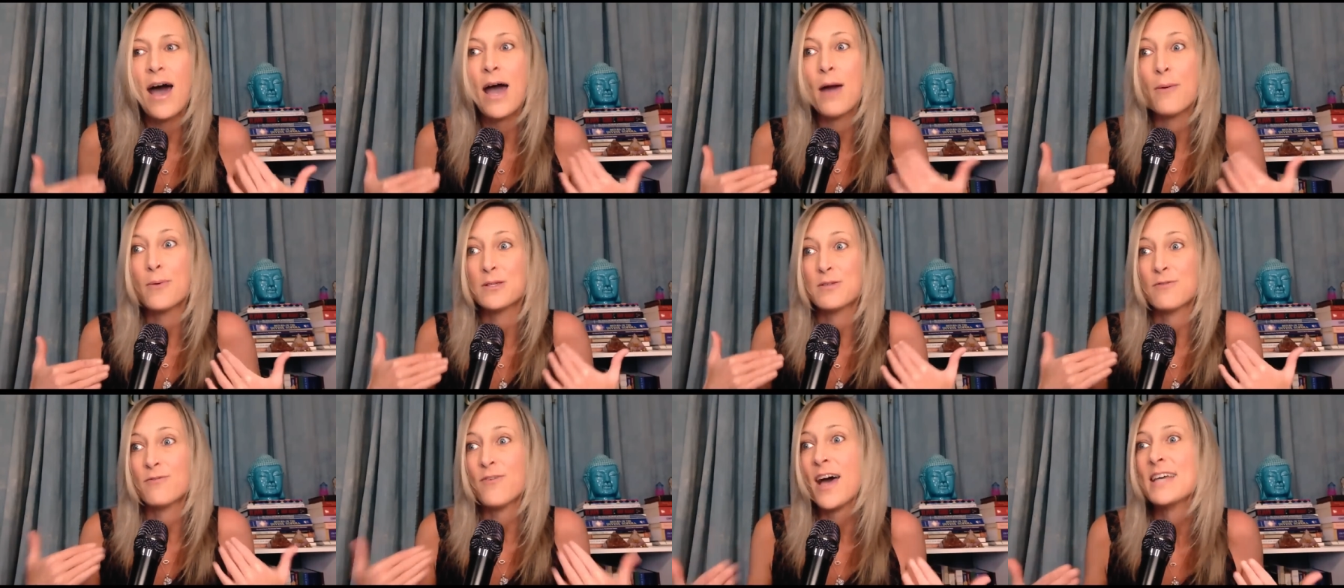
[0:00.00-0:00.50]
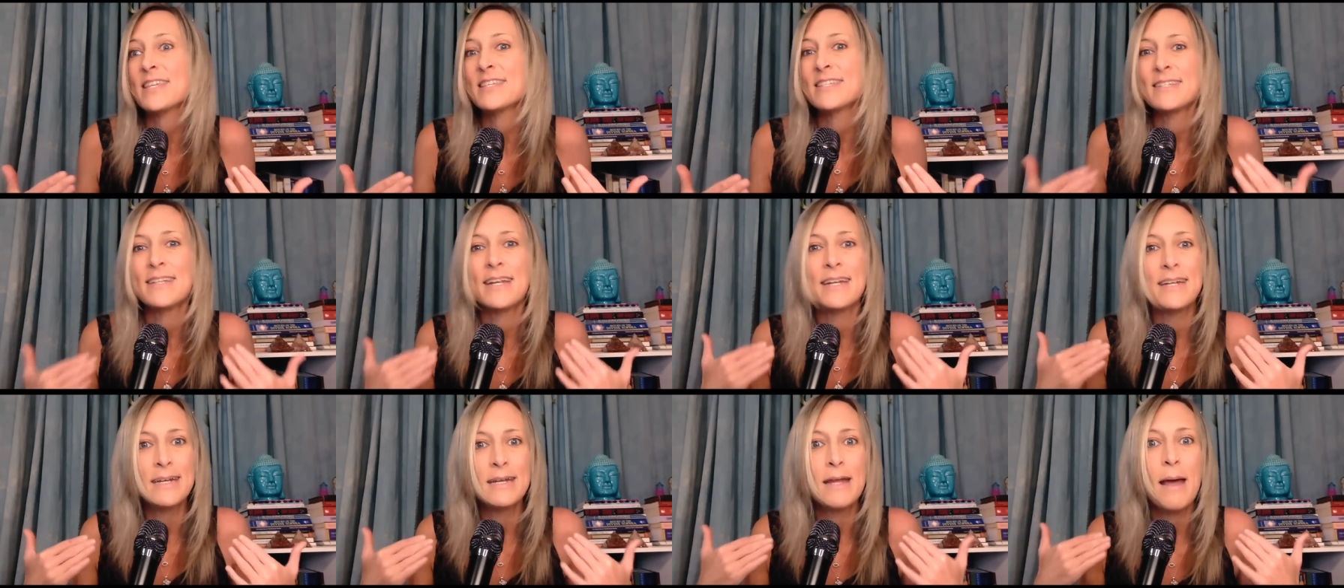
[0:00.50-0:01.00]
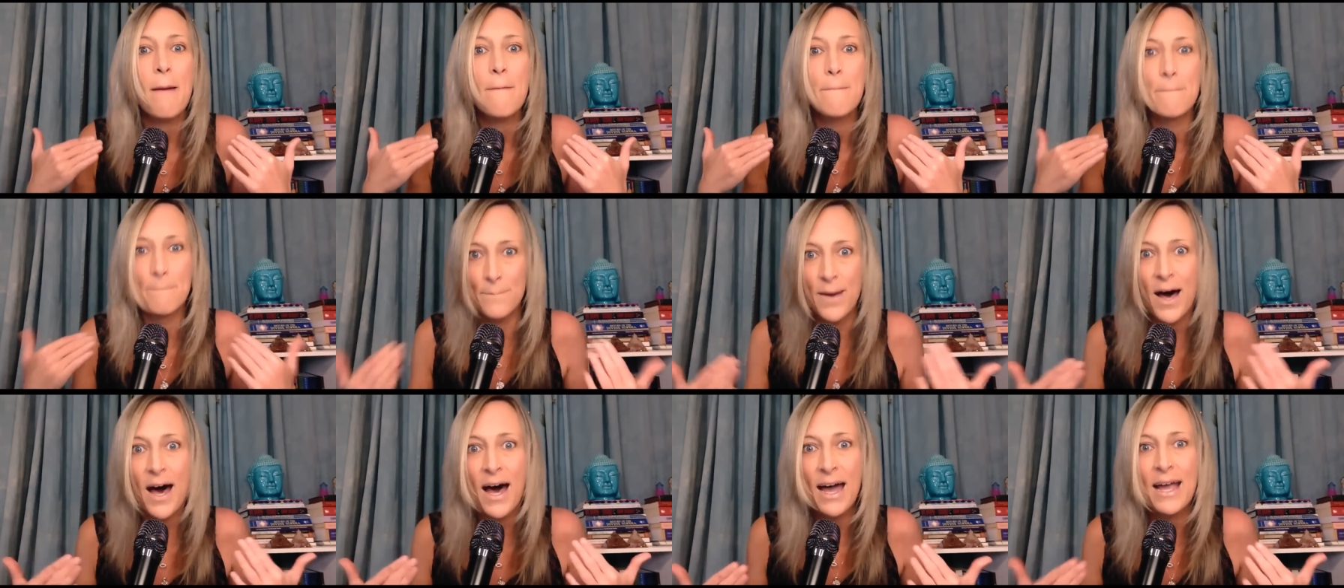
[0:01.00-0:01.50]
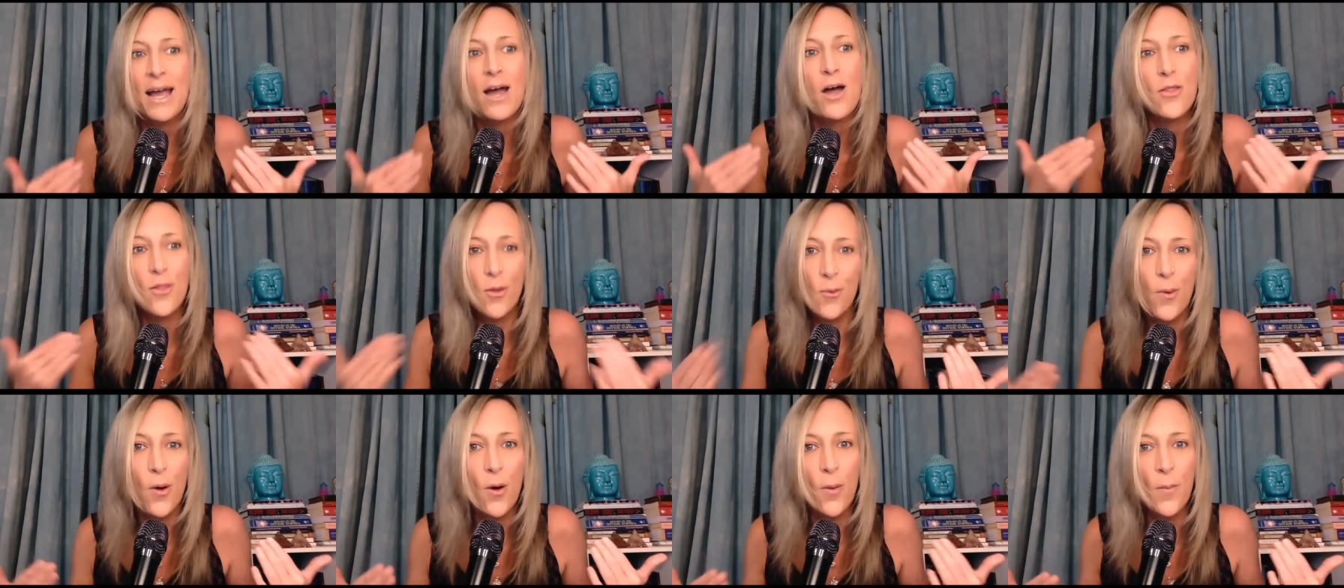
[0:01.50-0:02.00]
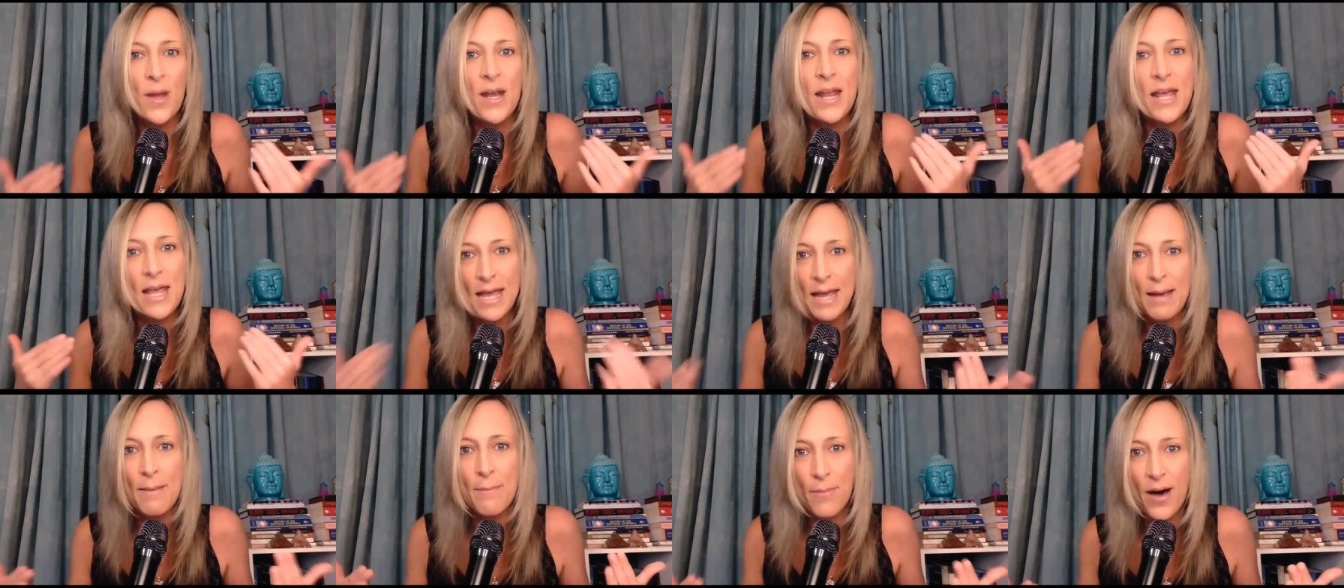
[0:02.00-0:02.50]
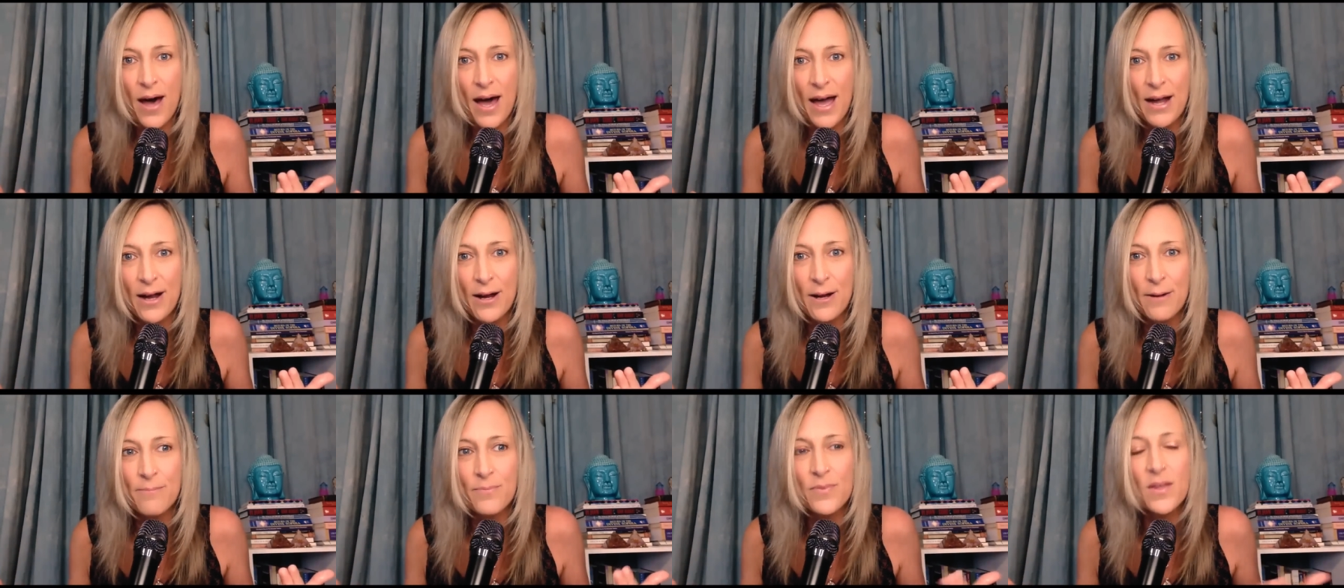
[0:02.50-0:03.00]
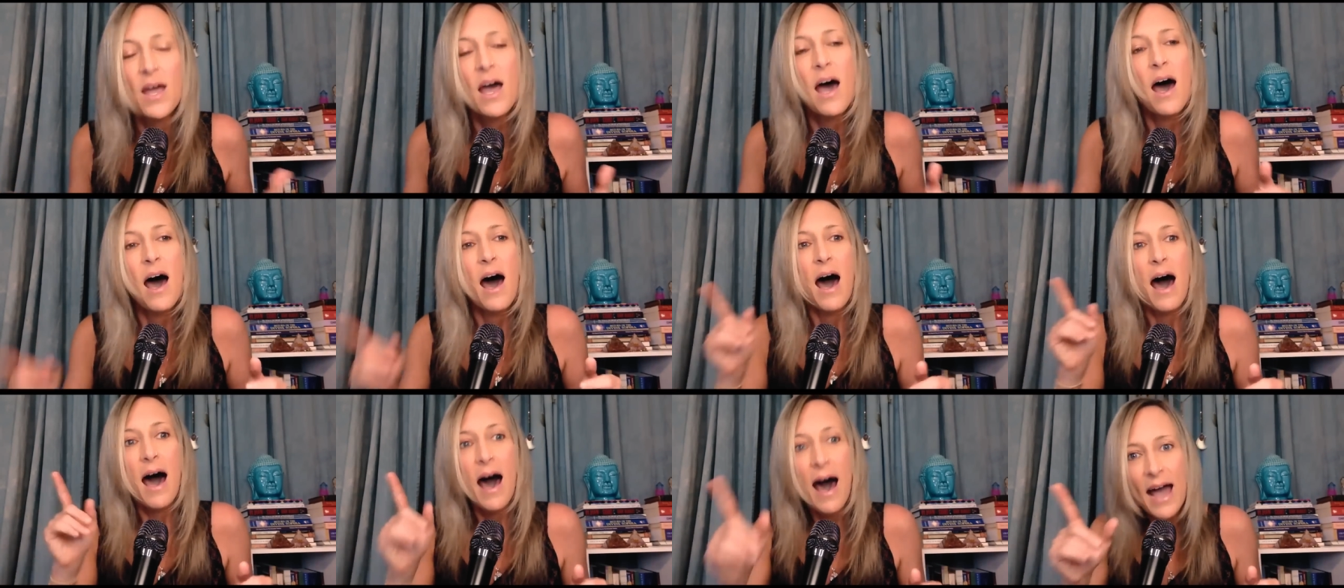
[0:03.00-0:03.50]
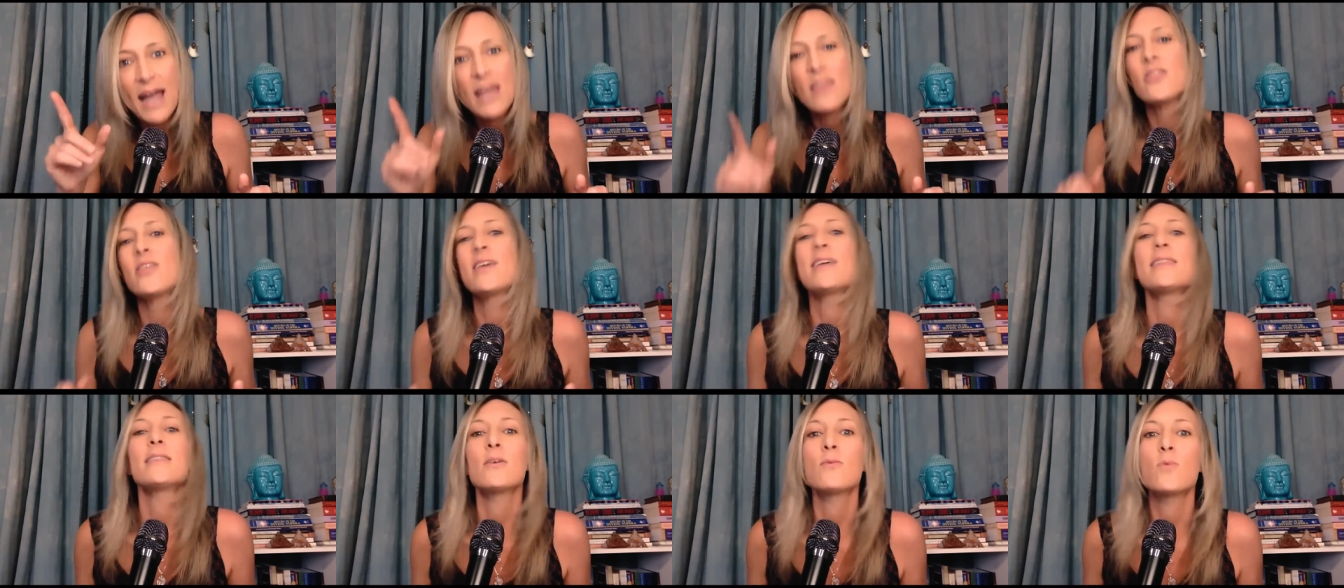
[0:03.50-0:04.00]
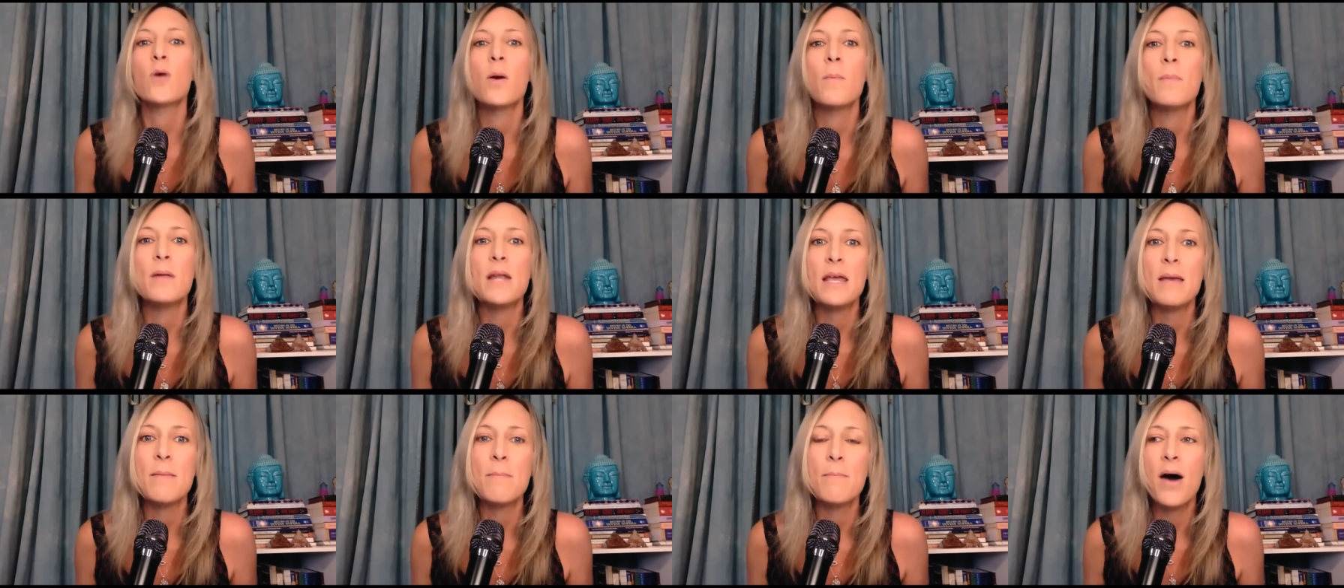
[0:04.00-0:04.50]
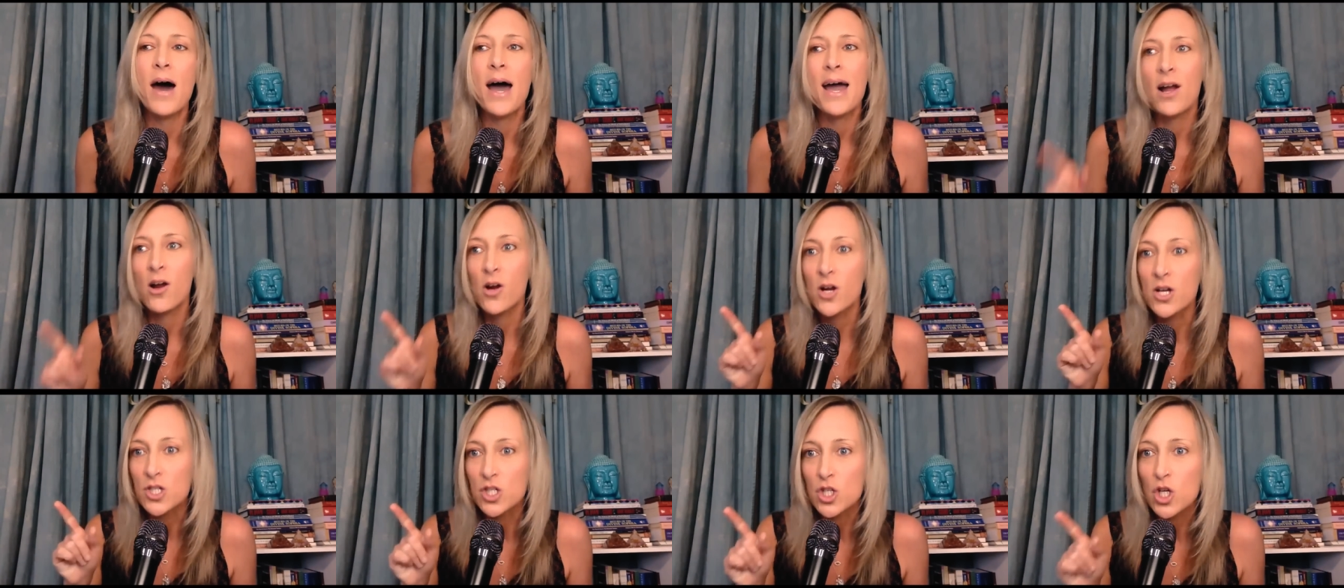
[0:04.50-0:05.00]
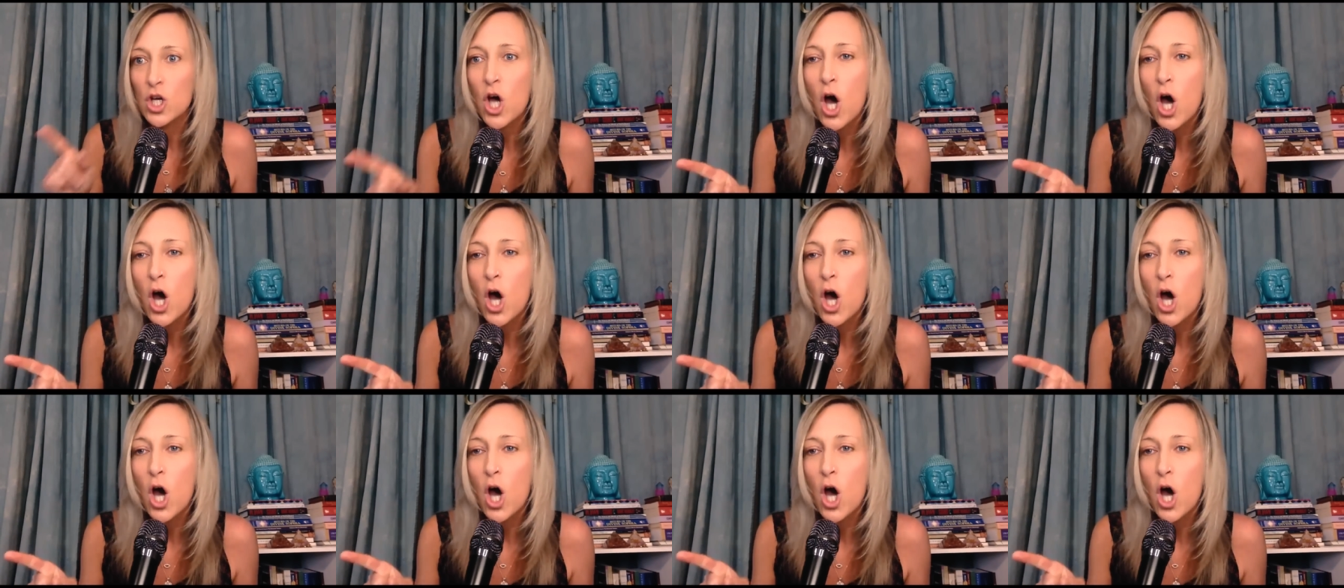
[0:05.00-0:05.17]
I was fascinated by the Roman Empire. I think the Roman Empire is